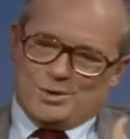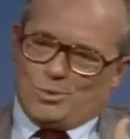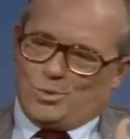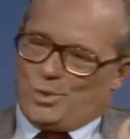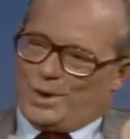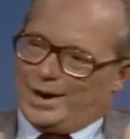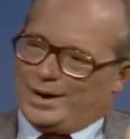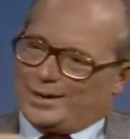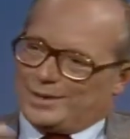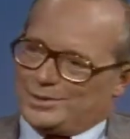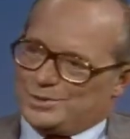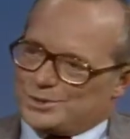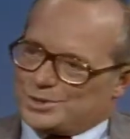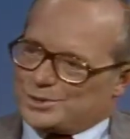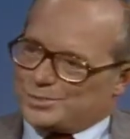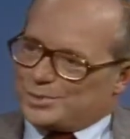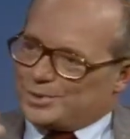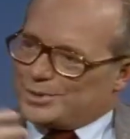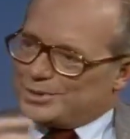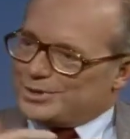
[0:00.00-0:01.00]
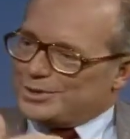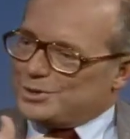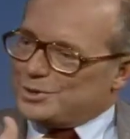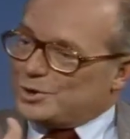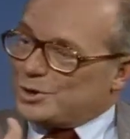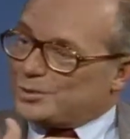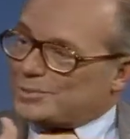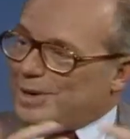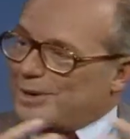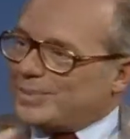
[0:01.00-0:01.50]
why do you support the New
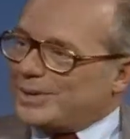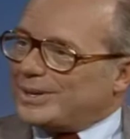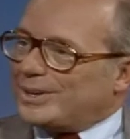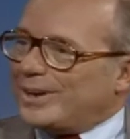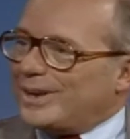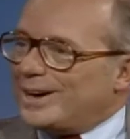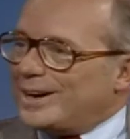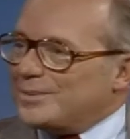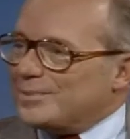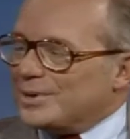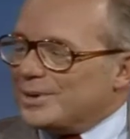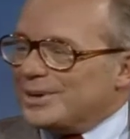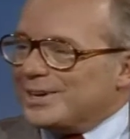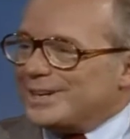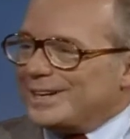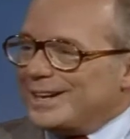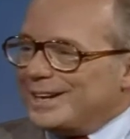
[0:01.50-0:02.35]
York Public Library?